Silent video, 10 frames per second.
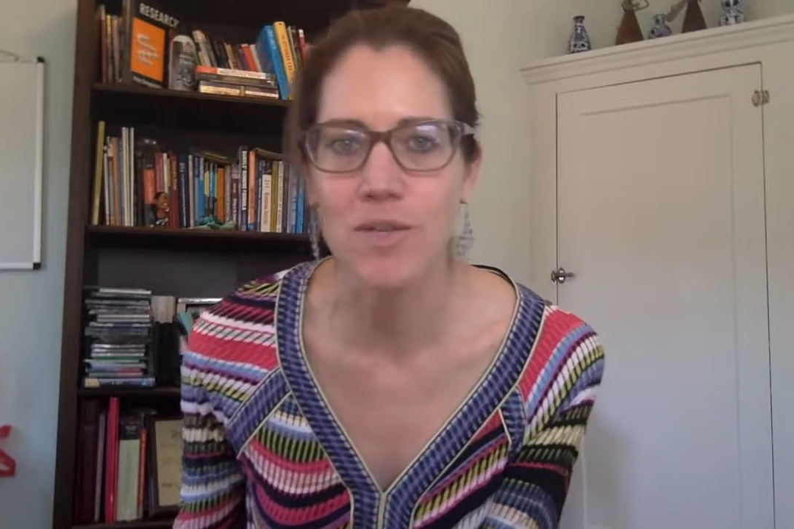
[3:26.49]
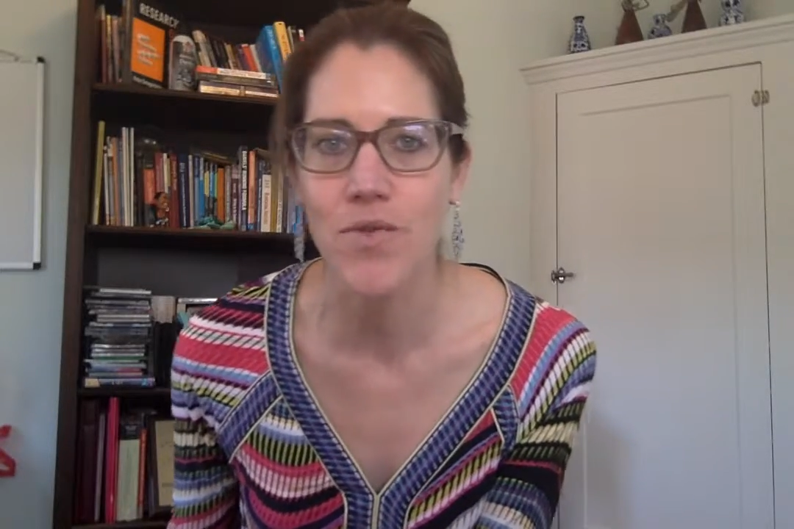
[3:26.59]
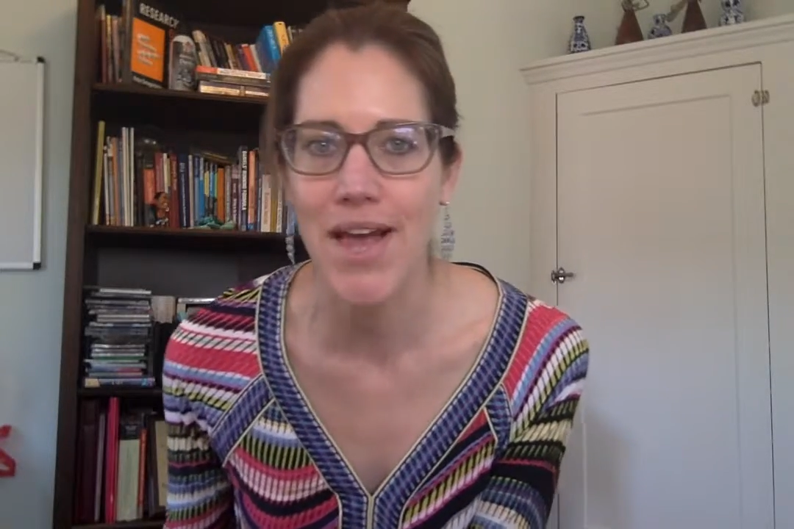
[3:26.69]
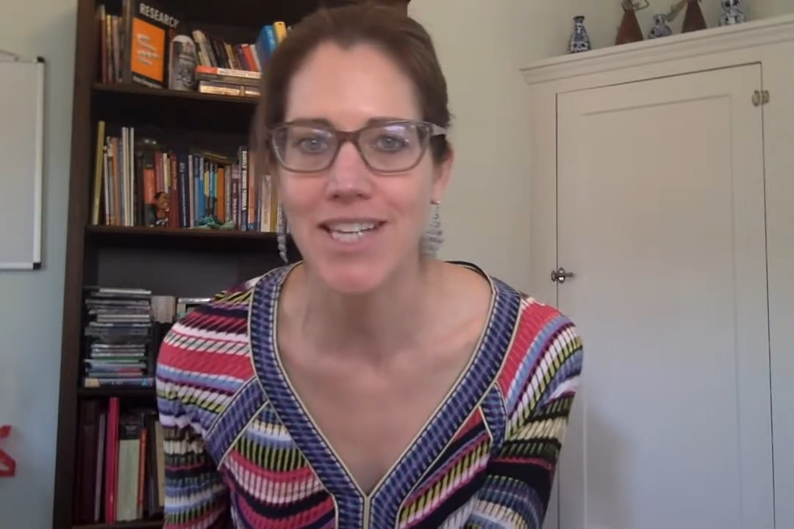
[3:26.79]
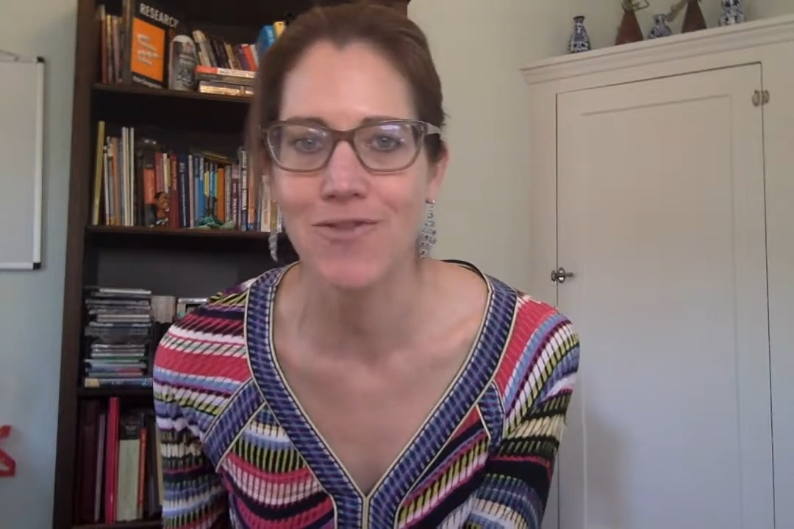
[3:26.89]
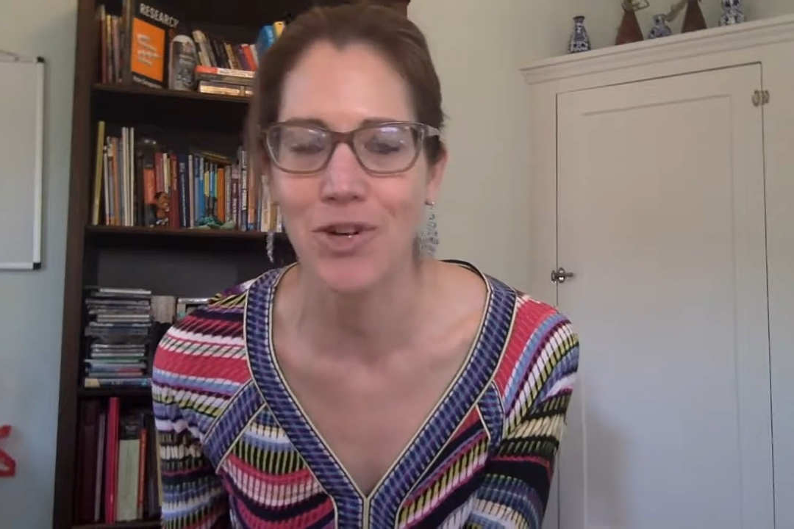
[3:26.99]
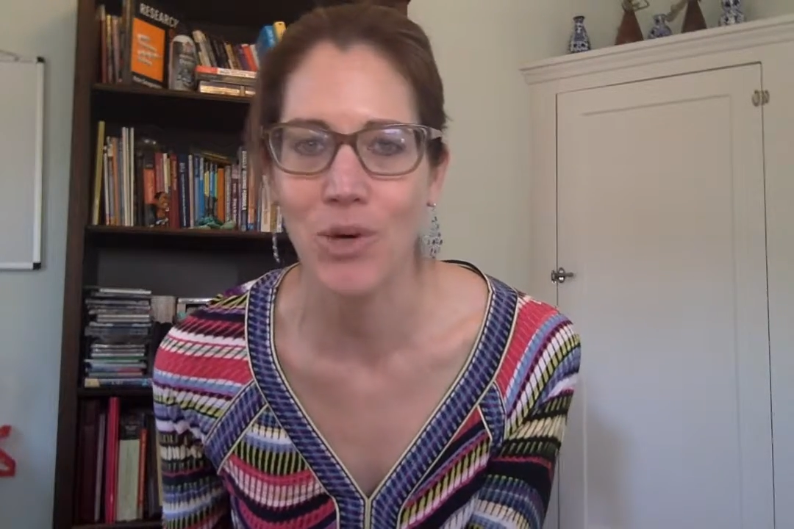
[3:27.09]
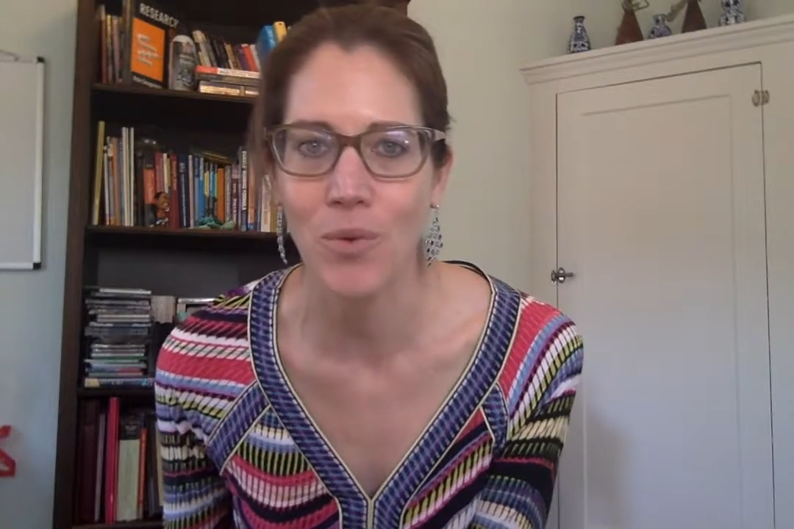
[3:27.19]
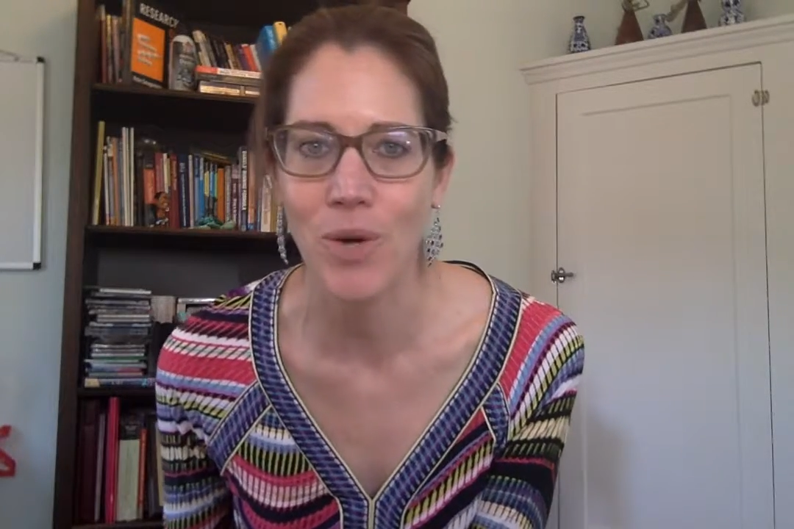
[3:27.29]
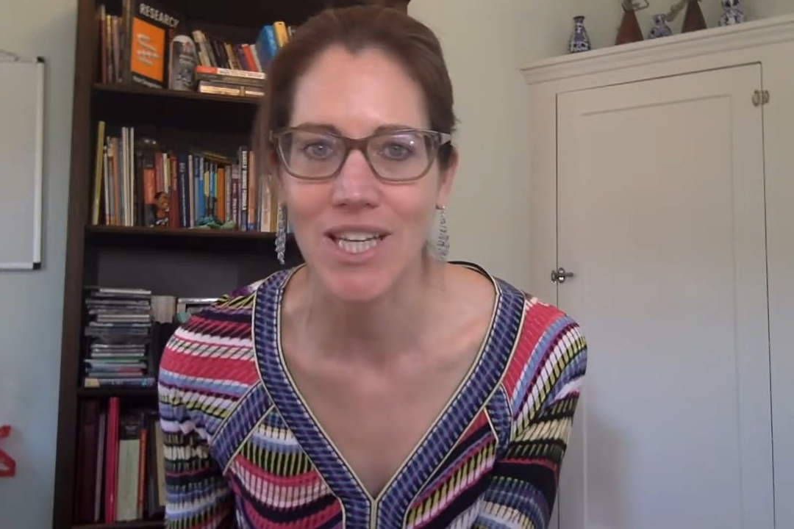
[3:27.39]
So thanks for
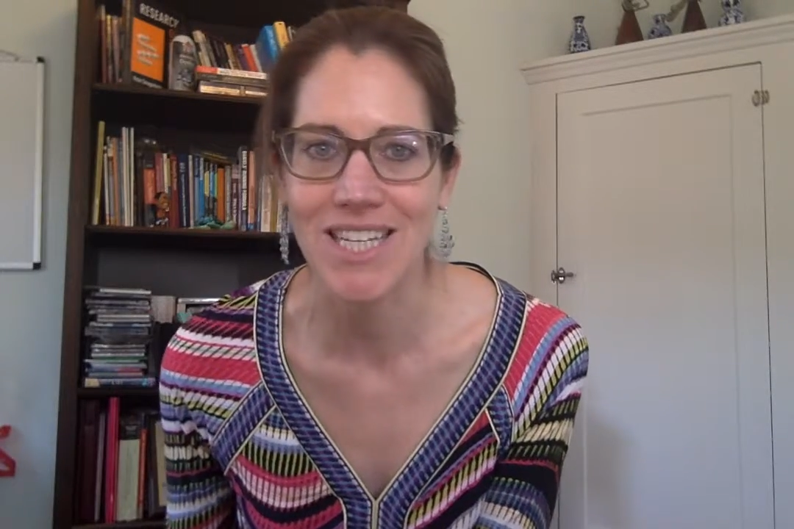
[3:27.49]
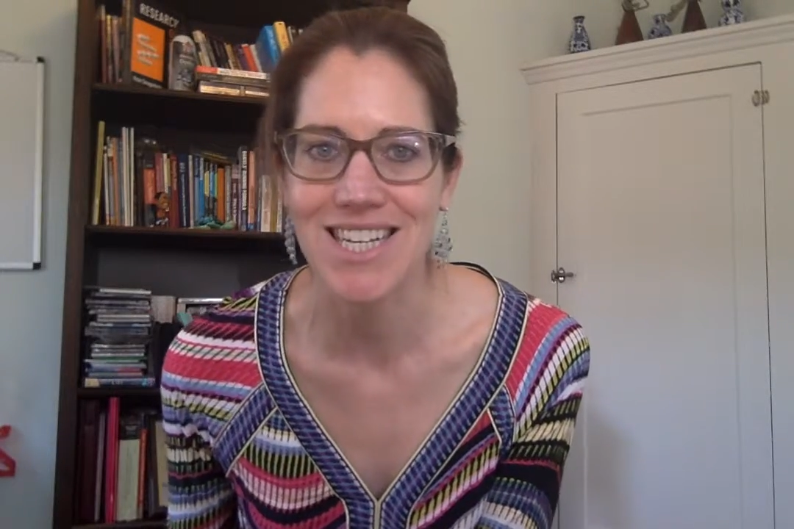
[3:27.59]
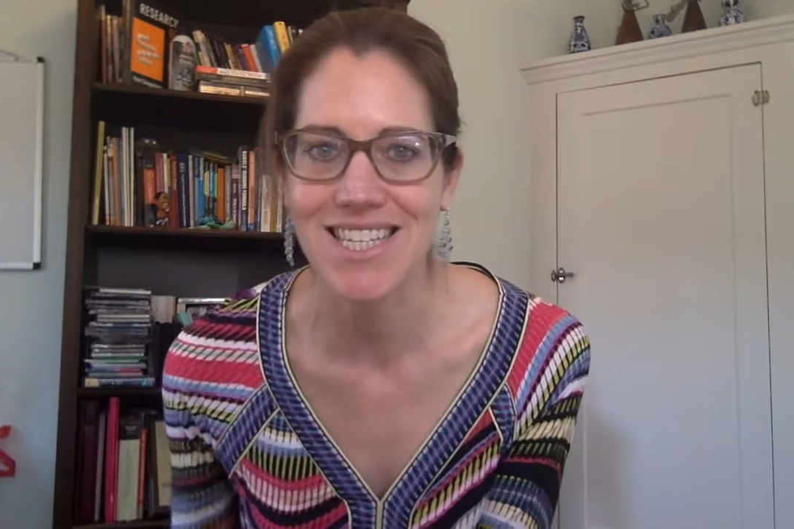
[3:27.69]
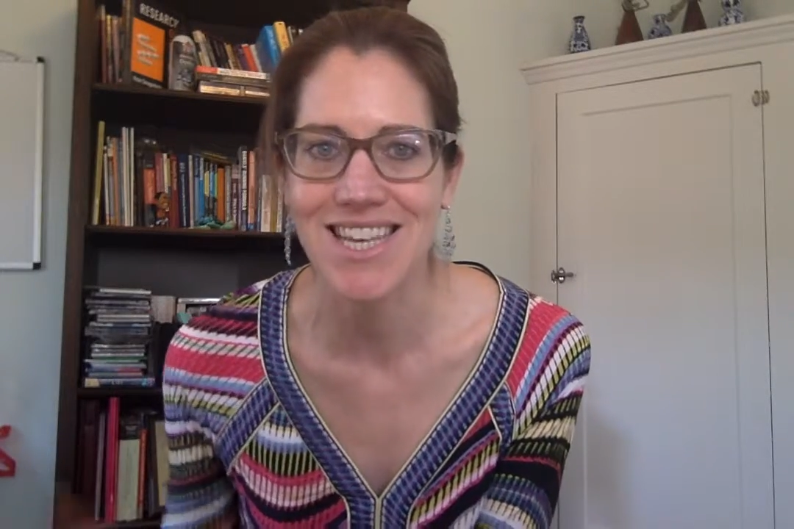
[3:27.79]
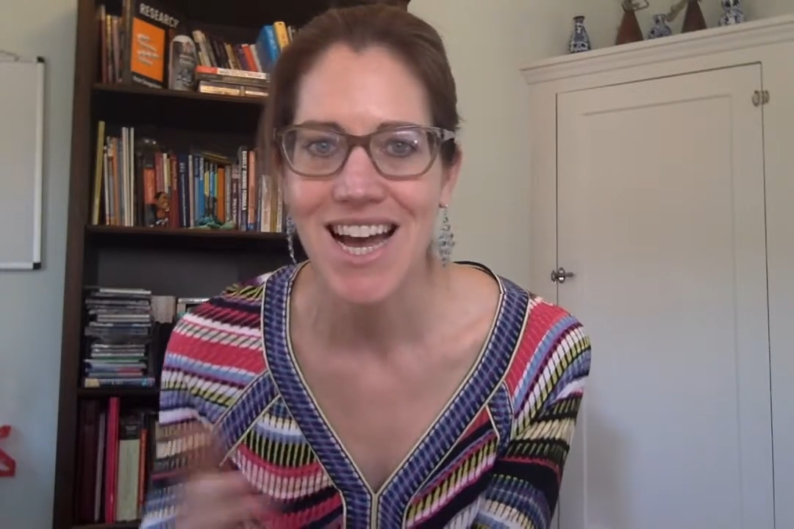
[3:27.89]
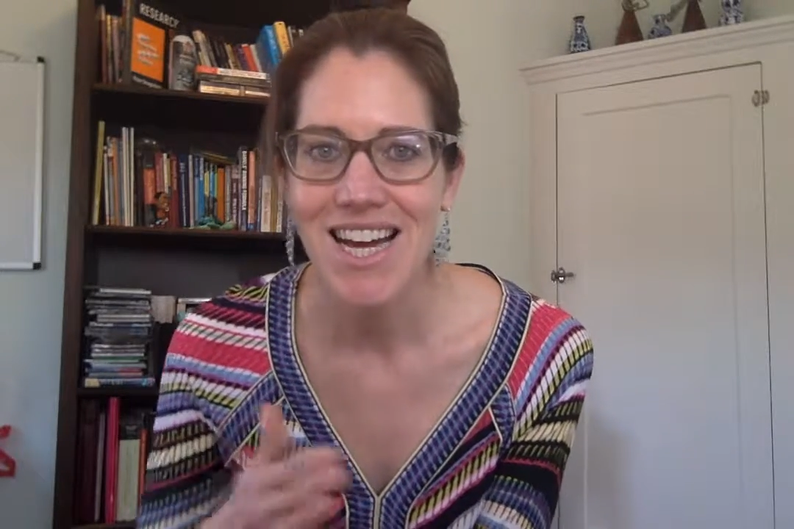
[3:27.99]
your willingness